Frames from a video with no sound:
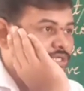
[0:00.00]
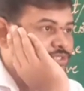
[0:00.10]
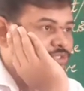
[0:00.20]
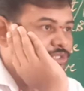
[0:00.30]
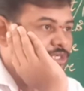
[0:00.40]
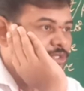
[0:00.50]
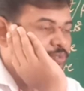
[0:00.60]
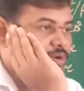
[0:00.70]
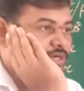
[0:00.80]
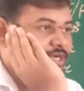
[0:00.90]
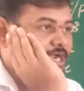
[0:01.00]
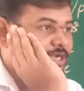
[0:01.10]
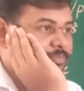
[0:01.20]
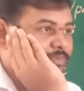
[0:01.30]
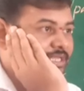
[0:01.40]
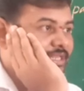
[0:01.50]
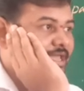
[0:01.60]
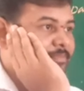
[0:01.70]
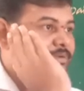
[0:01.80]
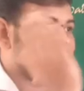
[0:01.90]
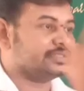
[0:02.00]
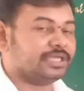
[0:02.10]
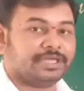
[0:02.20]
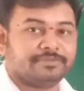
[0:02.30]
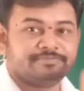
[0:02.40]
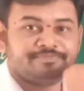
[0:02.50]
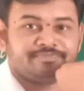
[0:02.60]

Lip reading: incident, what had been happening there.